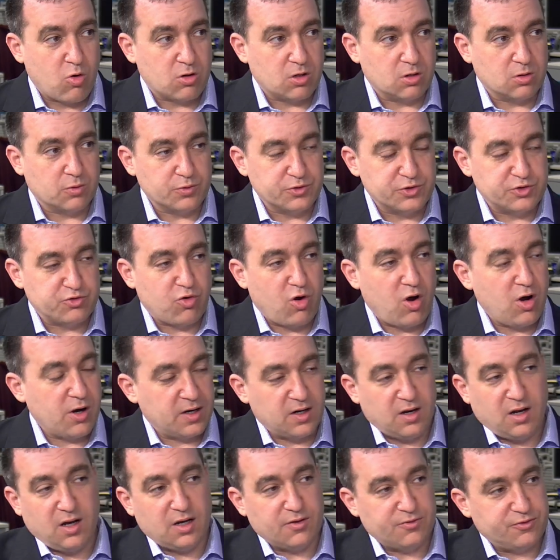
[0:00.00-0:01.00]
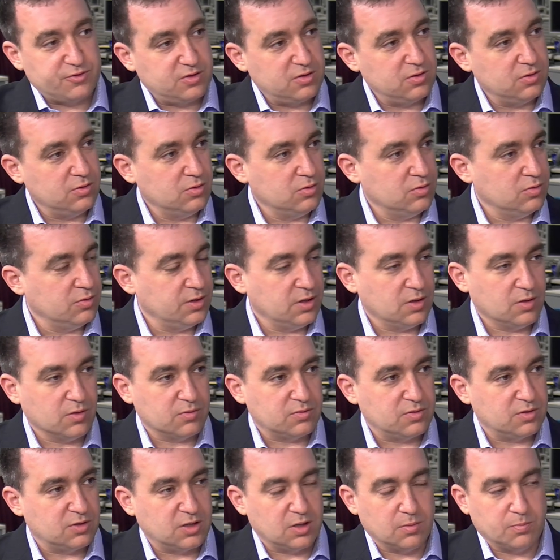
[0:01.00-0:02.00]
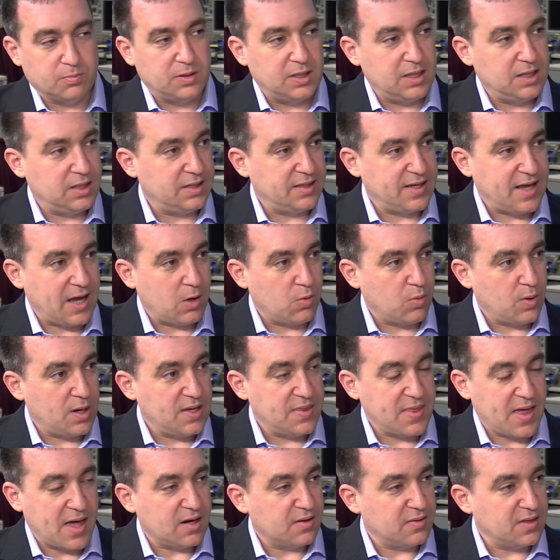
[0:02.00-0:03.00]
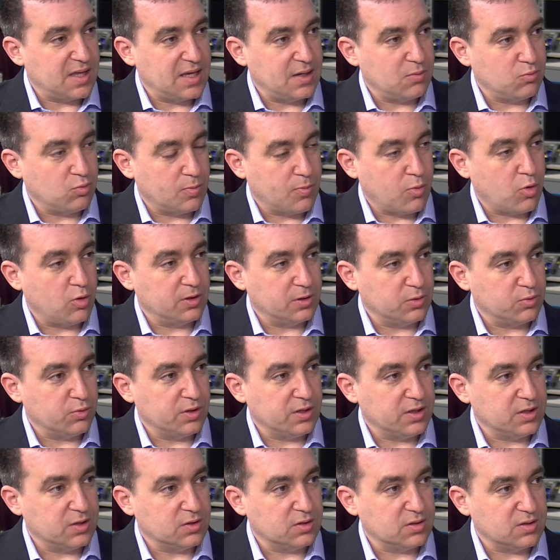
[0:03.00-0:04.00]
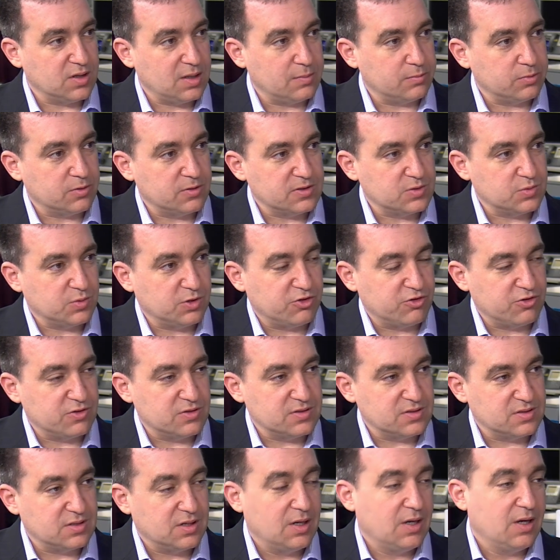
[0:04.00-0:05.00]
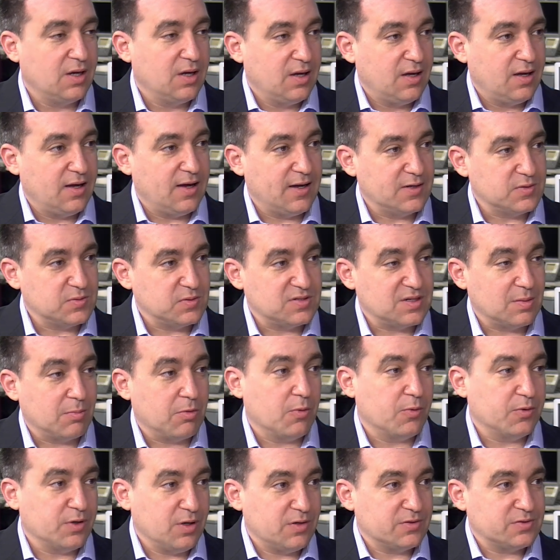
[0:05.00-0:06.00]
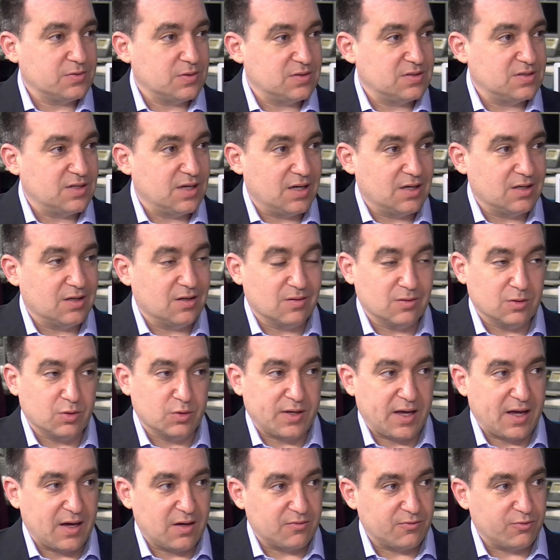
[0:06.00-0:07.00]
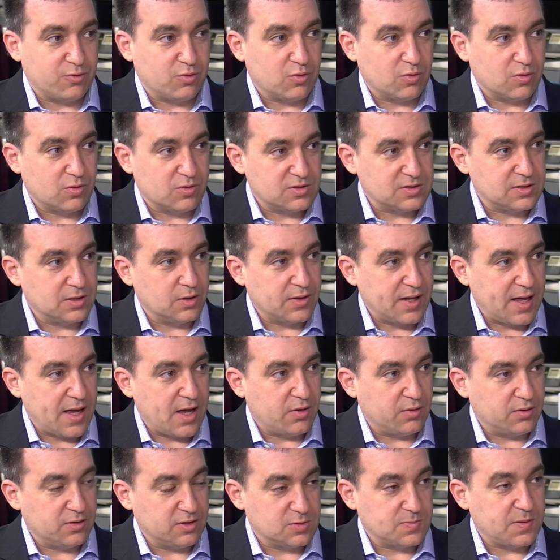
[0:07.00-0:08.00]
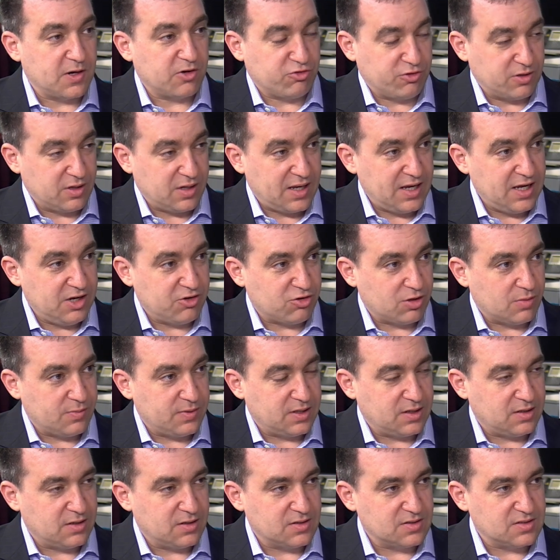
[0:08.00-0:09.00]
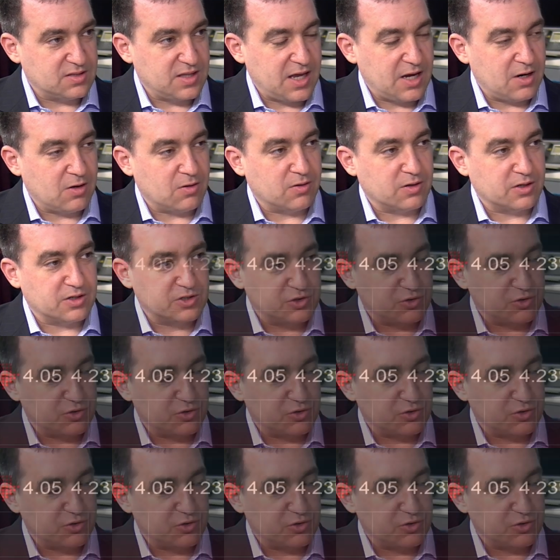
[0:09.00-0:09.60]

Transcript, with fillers: quarter. It was strong enough to to completely outweigh that, and they reported really good numbers, which is, as we said, but we also said look out for slowdown, especially in Asia, because they are